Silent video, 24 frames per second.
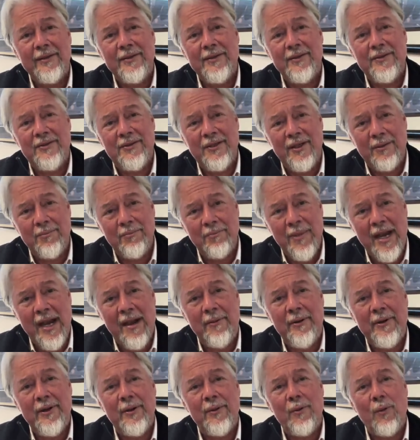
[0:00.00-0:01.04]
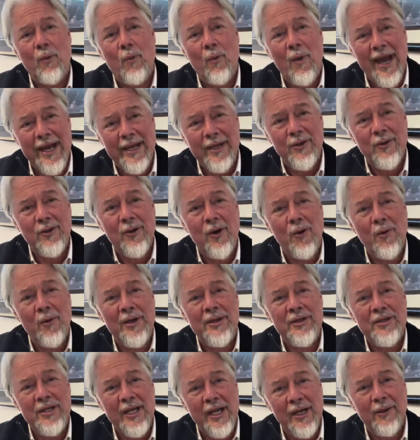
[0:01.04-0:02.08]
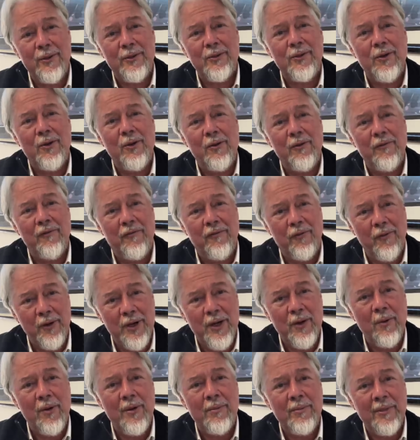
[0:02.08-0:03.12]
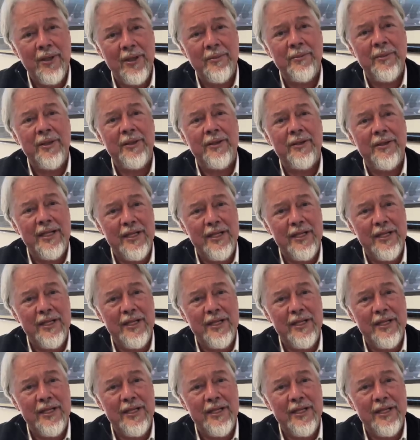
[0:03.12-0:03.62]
Submariner white gold and yellow gold 41 millimeter.